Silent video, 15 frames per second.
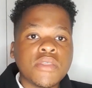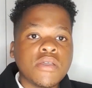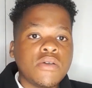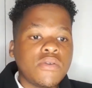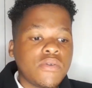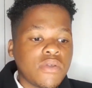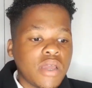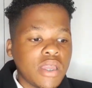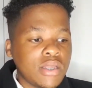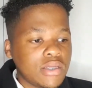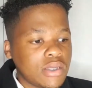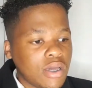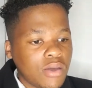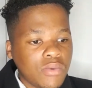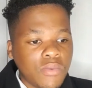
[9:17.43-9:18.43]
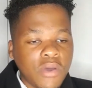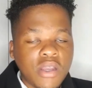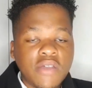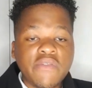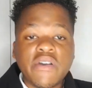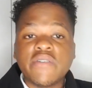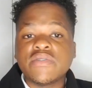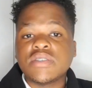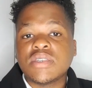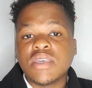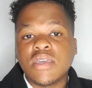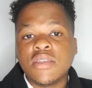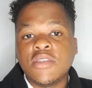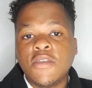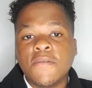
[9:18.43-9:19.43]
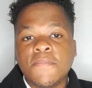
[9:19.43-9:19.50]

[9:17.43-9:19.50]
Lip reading: write down whatever I've said,